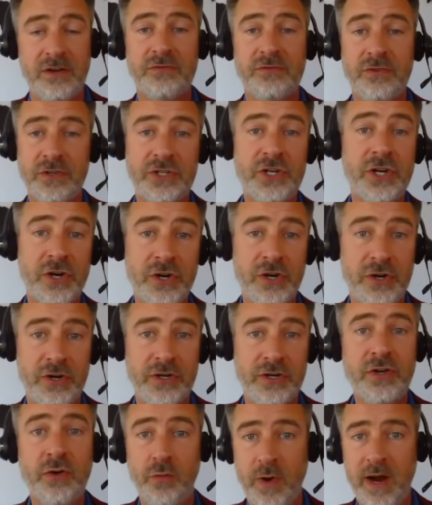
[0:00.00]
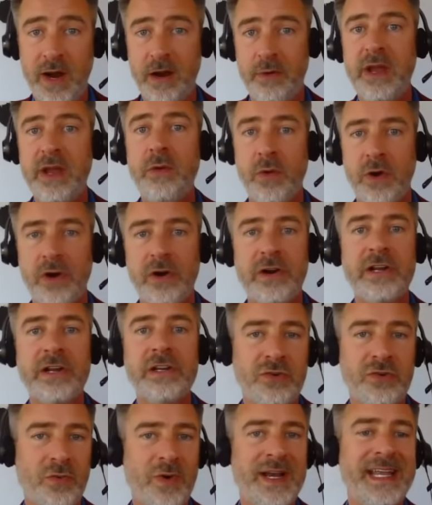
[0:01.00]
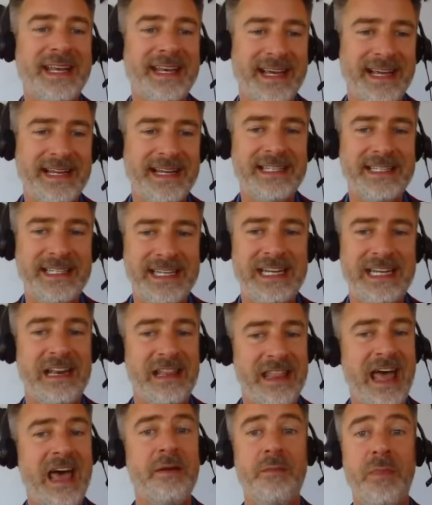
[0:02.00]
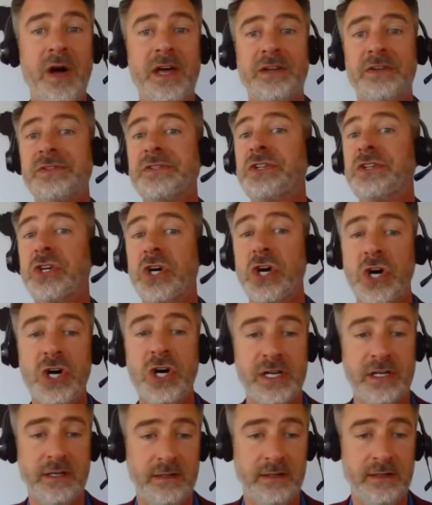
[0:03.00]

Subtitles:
return to where we were in 2019. That model's gone.